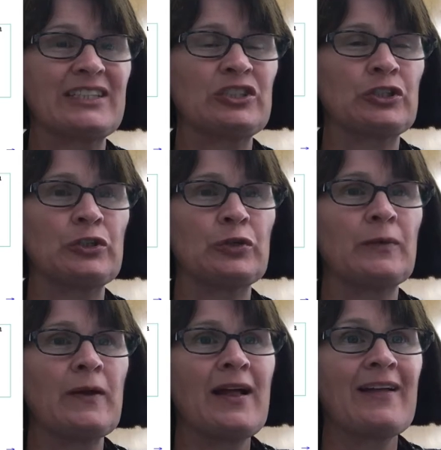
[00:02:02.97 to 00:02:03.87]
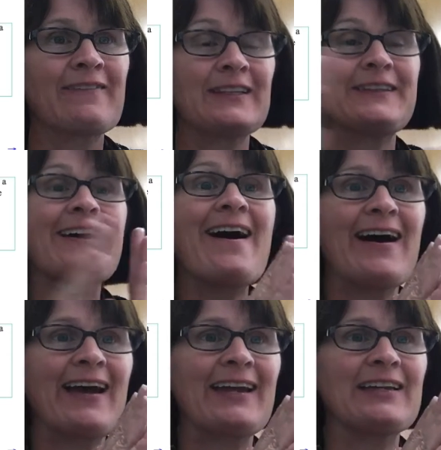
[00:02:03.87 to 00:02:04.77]
it into the
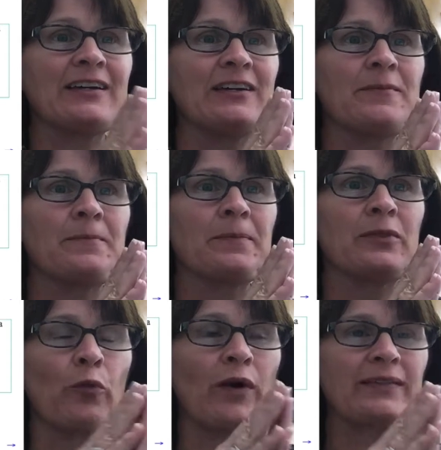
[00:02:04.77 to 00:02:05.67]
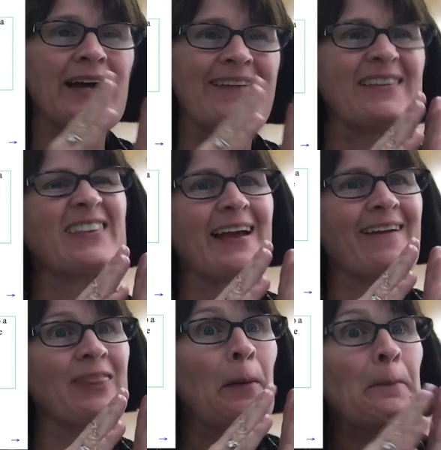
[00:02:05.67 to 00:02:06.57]
line, the one line that's
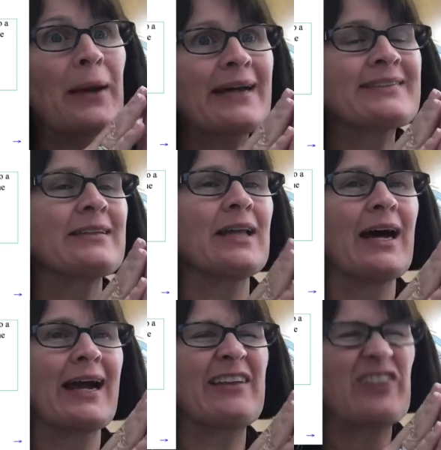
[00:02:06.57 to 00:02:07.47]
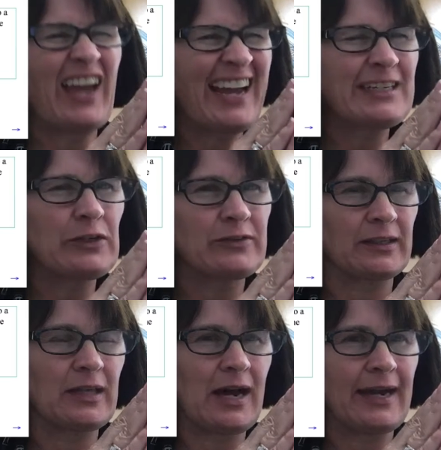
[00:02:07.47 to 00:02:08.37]
like the best line. If you had to use
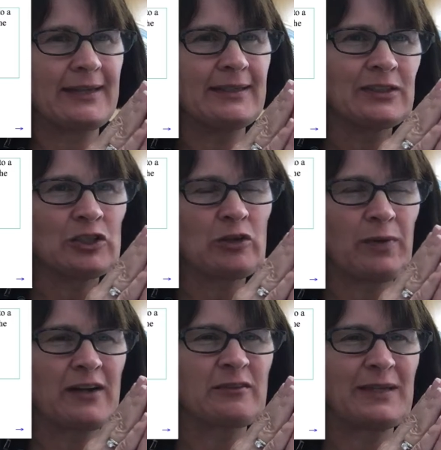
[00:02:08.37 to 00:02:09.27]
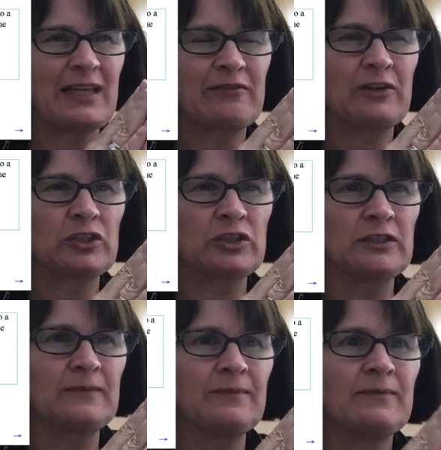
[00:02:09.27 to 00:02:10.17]
a line to approximate that
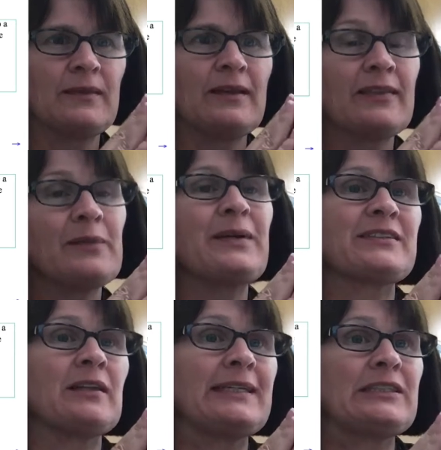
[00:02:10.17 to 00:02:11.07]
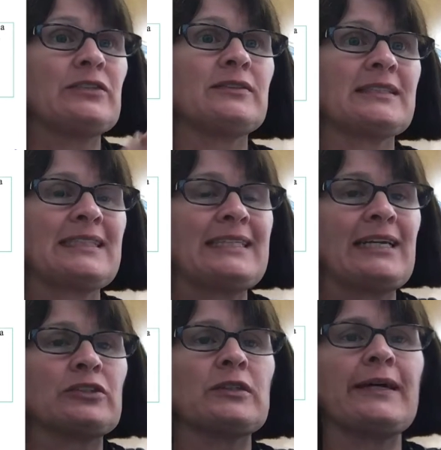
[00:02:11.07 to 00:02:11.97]
function, the best line to use is the
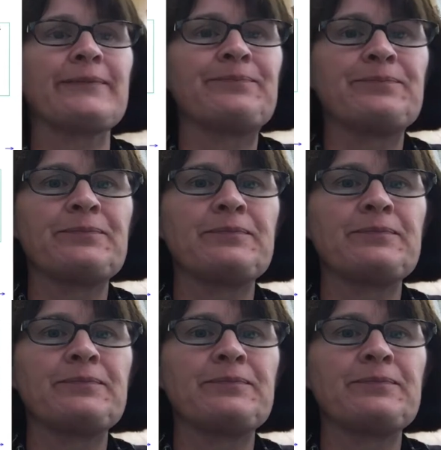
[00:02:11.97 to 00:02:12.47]
tangent line.